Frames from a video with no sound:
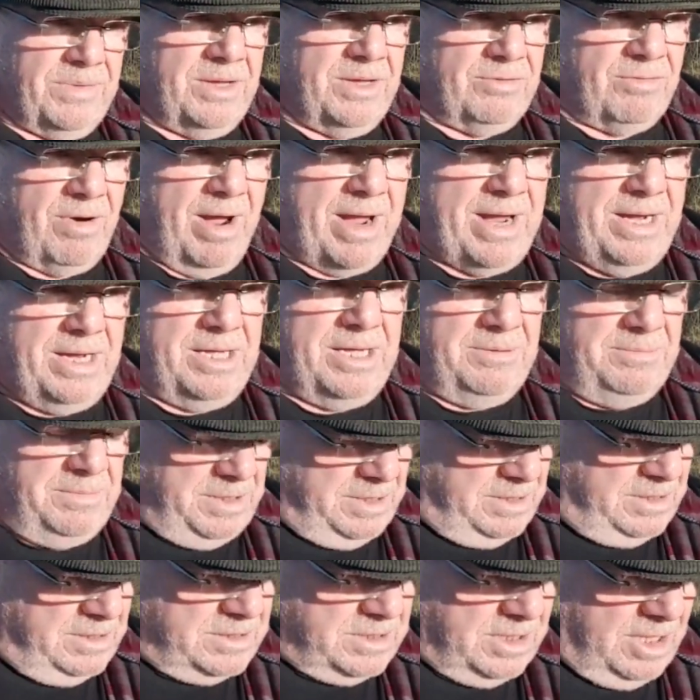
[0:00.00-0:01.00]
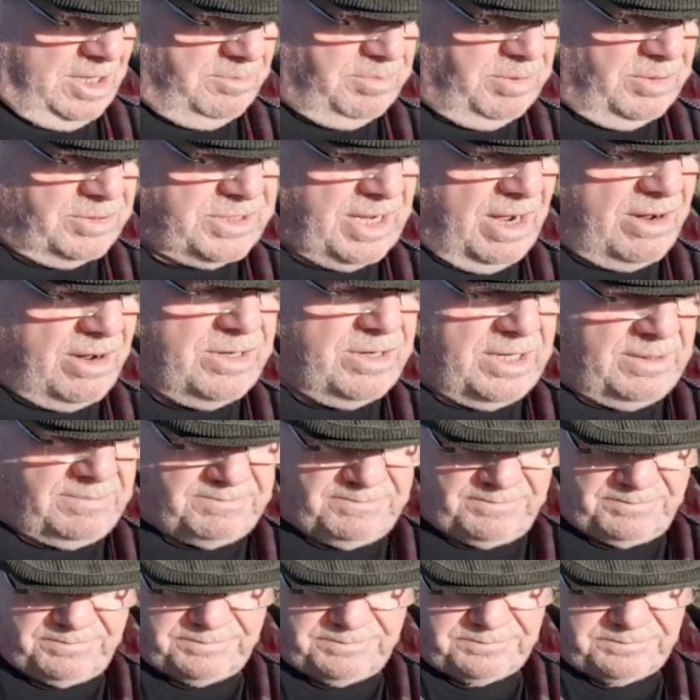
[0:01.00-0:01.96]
uranium and plutonium.